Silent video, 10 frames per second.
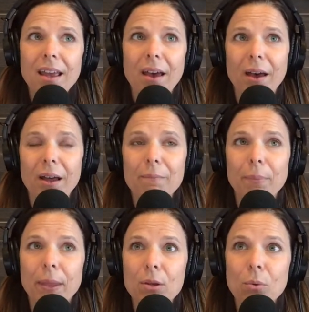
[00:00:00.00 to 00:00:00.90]

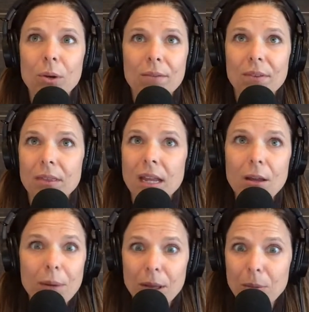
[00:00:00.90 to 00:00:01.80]
you won't even think
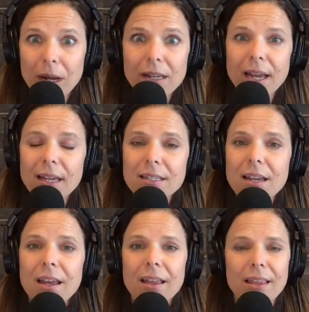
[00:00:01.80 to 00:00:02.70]
about the podcast,
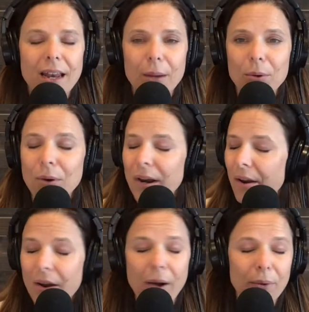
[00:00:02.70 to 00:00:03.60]
then I would
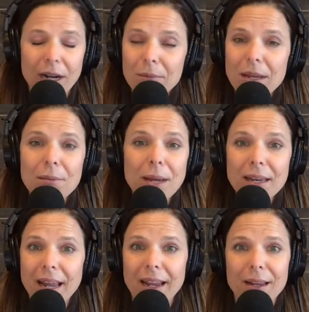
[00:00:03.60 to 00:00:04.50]
not recommend a
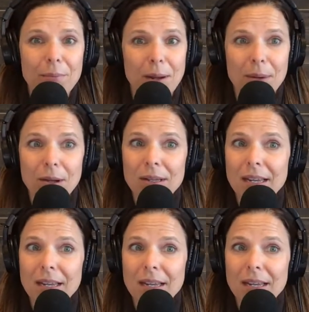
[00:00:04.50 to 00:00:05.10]
Monday. Maybe it